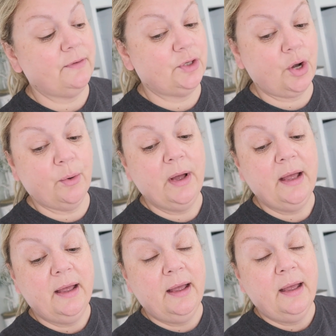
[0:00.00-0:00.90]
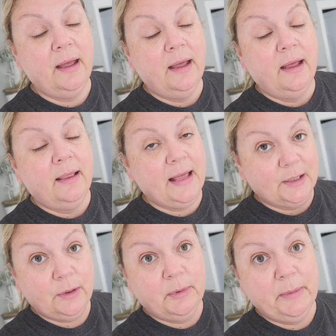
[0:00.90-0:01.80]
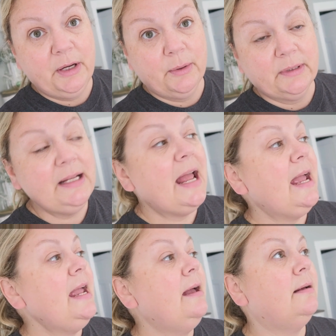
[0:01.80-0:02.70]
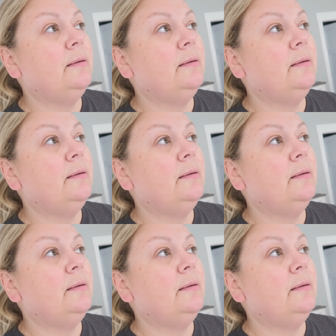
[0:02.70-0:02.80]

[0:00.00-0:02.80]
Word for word: So that's what I'm gonna be doing today.